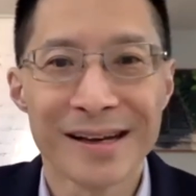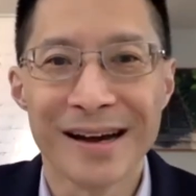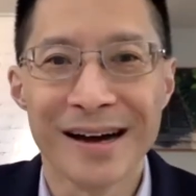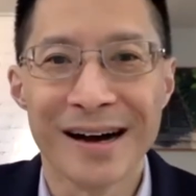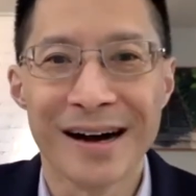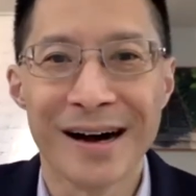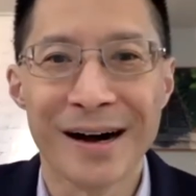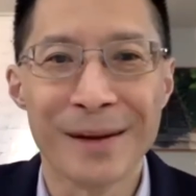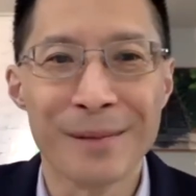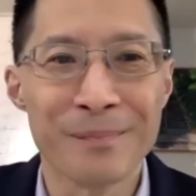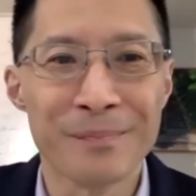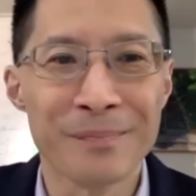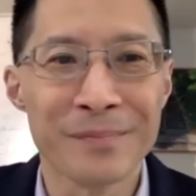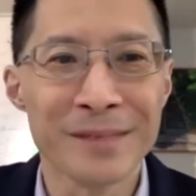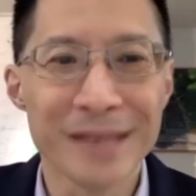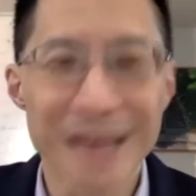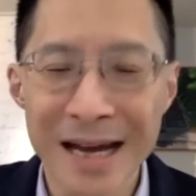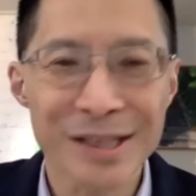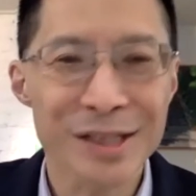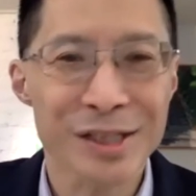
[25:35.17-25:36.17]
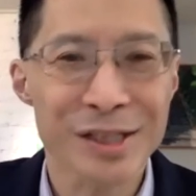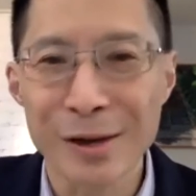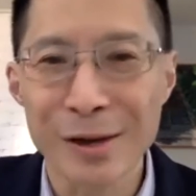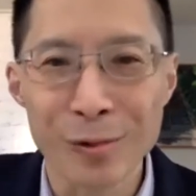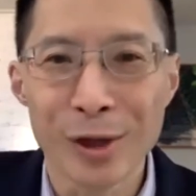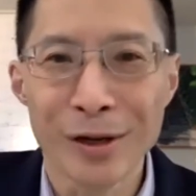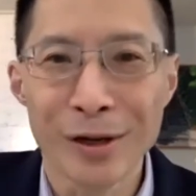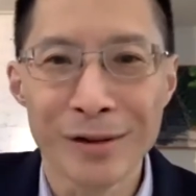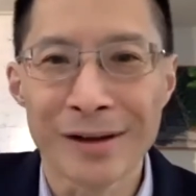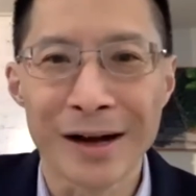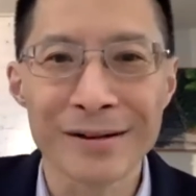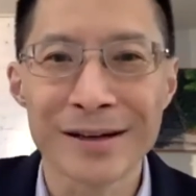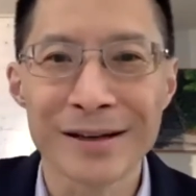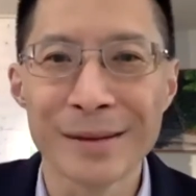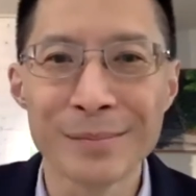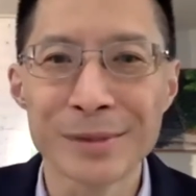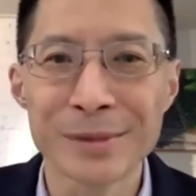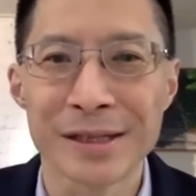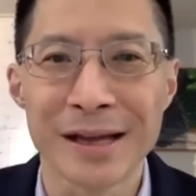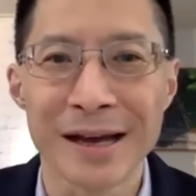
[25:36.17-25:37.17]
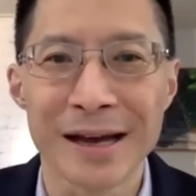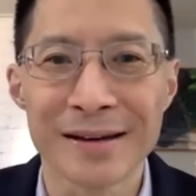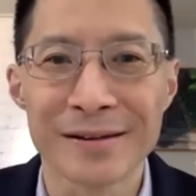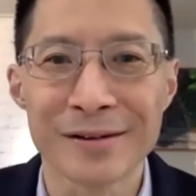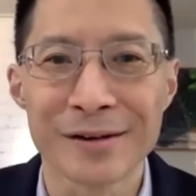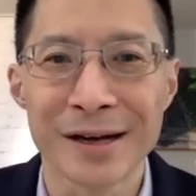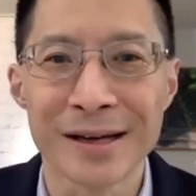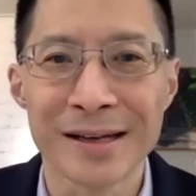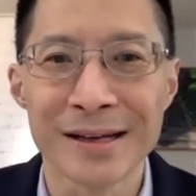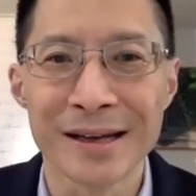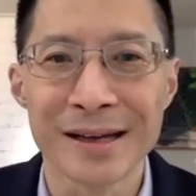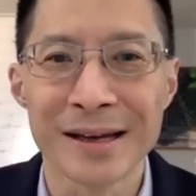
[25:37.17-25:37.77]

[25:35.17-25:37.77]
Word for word: Um, yes, I will. I'll come to that, right?